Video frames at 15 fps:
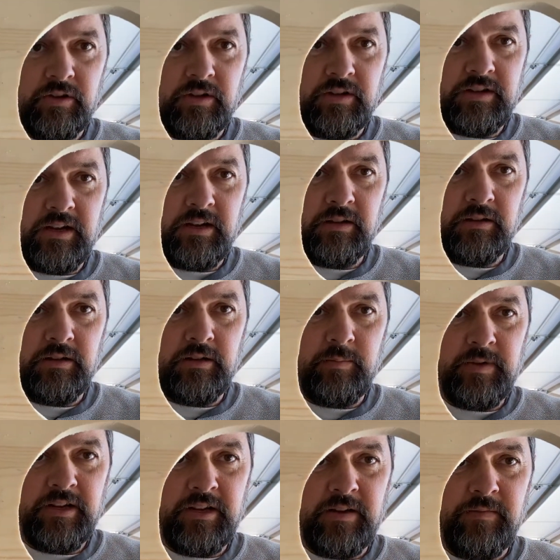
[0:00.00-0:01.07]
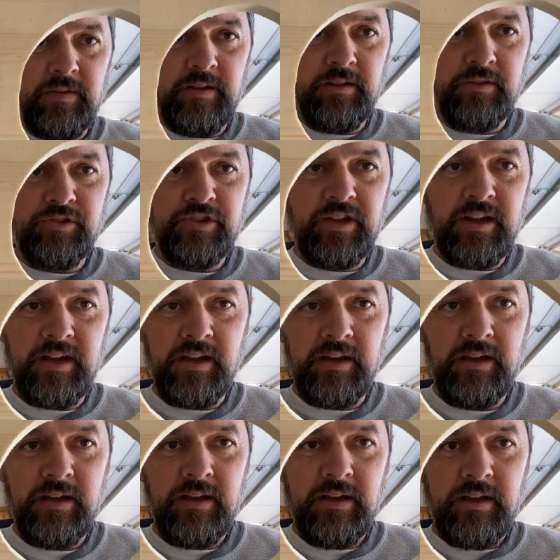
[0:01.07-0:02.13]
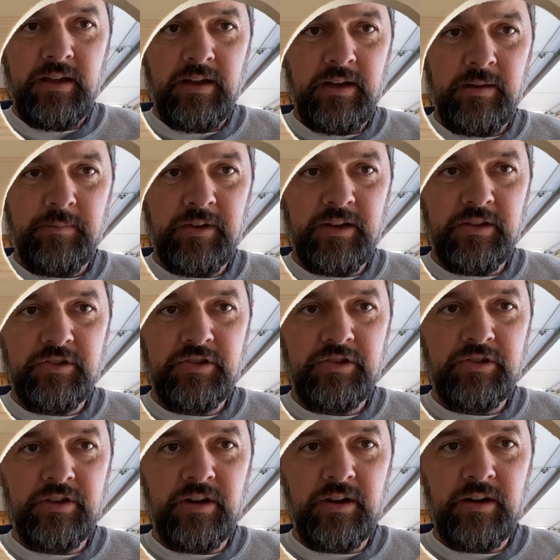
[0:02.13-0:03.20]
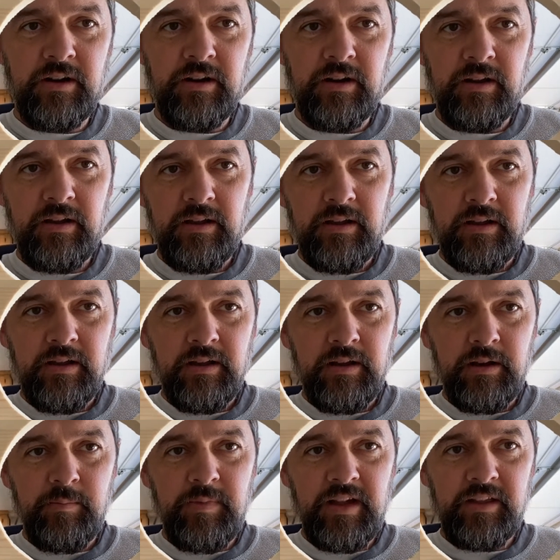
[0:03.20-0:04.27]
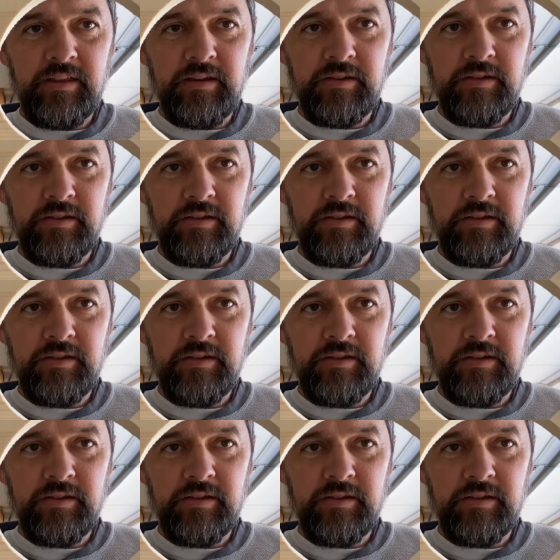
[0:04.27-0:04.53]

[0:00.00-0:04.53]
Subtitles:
to take a little bit off either side, and I'm going to start at about the